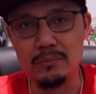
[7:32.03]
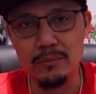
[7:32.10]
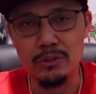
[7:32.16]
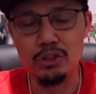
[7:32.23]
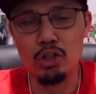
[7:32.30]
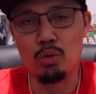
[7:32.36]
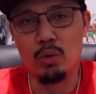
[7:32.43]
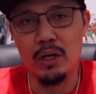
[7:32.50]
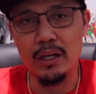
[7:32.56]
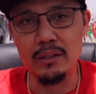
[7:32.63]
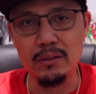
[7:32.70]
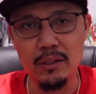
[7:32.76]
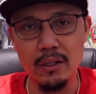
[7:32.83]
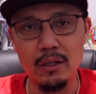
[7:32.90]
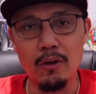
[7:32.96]
So what?
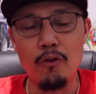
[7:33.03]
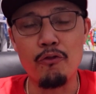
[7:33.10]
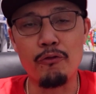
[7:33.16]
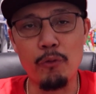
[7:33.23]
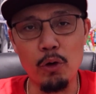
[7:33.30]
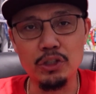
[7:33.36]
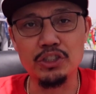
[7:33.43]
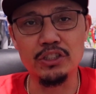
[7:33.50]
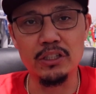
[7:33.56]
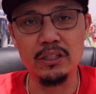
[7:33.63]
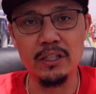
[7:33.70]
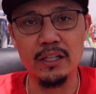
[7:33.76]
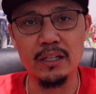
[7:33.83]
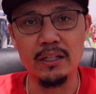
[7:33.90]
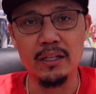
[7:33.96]

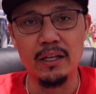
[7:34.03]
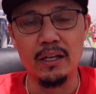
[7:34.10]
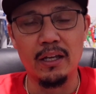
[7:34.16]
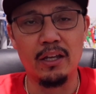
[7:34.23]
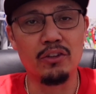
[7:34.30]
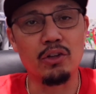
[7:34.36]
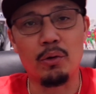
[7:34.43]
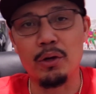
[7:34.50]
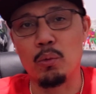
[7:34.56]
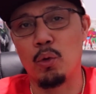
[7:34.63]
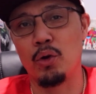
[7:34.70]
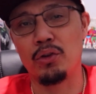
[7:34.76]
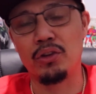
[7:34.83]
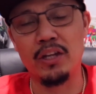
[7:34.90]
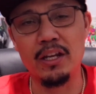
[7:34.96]
Fortunately, he's already
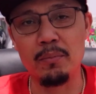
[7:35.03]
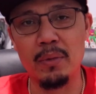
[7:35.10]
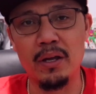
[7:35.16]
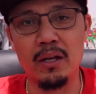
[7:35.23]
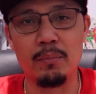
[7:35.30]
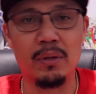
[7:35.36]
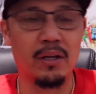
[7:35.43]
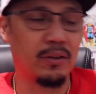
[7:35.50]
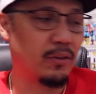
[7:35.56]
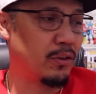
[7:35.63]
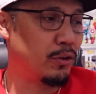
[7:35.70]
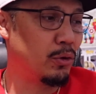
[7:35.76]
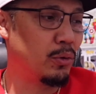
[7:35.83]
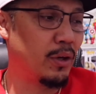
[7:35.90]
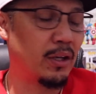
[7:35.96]
worth $10 million because of the
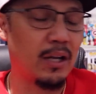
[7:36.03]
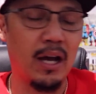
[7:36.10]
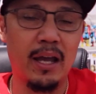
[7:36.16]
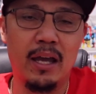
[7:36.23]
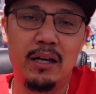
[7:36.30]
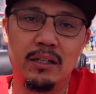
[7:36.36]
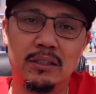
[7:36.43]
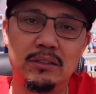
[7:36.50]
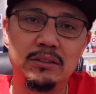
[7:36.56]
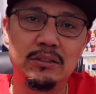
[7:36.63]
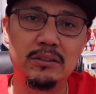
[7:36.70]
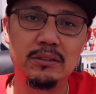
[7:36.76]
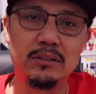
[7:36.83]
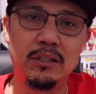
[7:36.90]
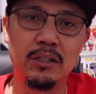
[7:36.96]
new NIL
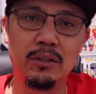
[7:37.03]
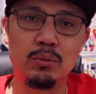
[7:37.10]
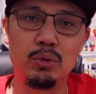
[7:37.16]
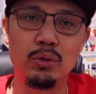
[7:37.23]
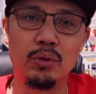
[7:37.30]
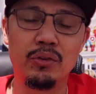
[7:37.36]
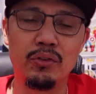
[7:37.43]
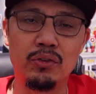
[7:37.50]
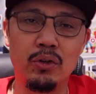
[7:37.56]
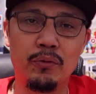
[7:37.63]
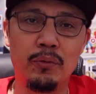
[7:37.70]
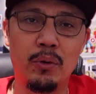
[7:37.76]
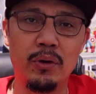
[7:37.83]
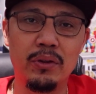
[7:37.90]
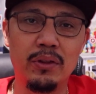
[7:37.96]
rules and so
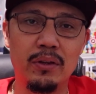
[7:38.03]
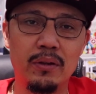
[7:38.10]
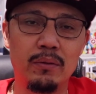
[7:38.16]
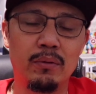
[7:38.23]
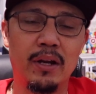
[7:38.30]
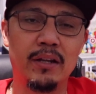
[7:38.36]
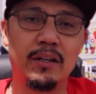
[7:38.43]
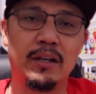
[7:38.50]
forth, right?